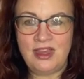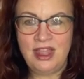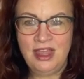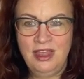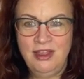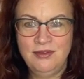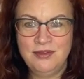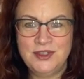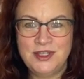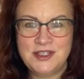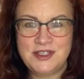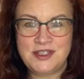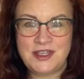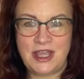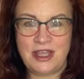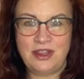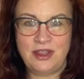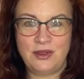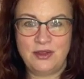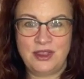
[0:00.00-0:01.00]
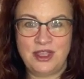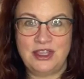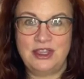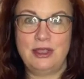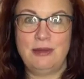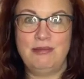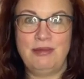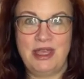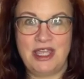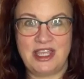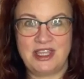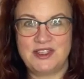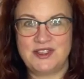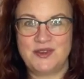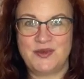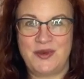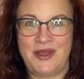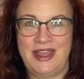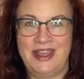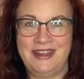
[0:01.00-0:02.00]
I have to say, though, that the
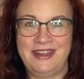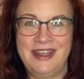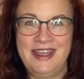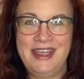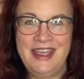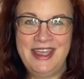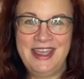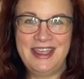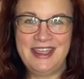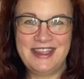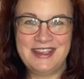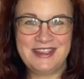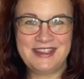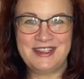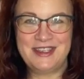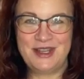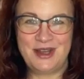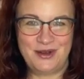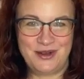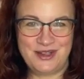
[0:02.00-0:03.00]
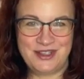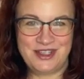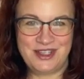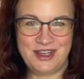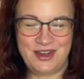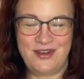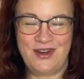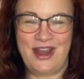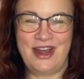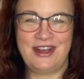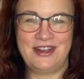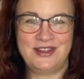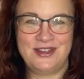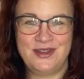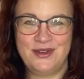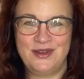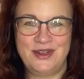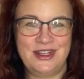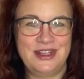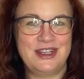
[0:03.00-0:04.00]
biggest win is noticing
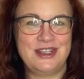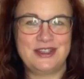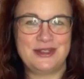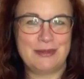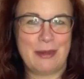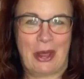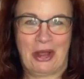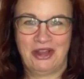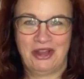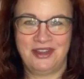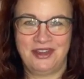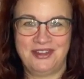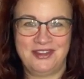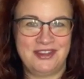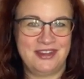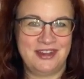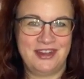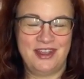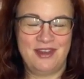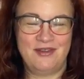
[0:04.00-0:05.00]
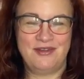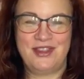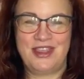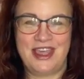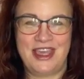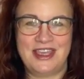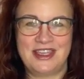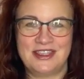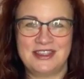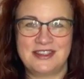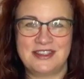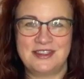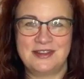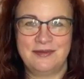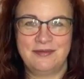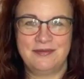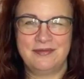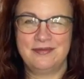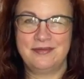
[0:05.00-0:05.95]
gratitude in the smallest of things.